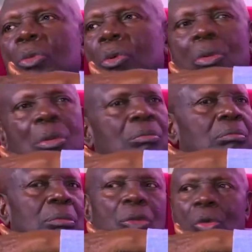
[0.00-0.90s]
know,
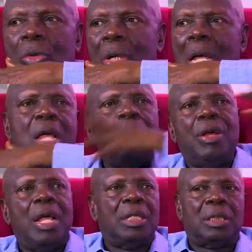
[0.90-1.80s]
you know,
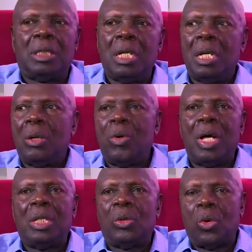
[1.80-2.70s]
areas where
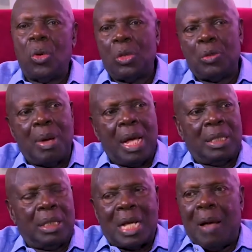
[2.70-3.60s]
the coal
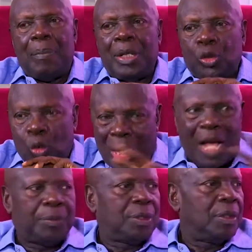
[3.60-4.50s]
mining companies collapsed.